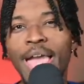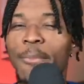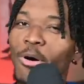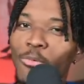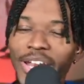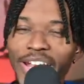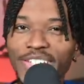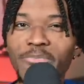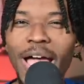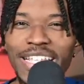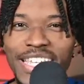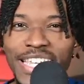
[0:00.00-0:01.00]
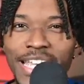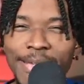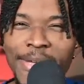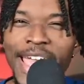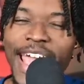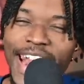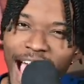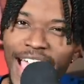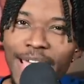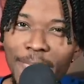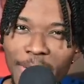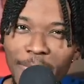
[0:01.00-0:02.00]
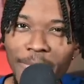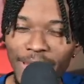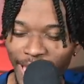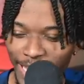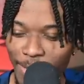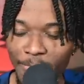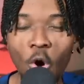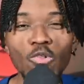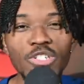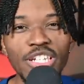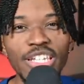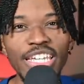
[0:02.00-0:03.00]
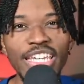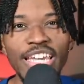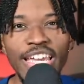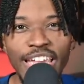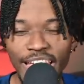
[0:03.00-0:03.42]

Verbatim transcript: But when it is my team and I am like emotionally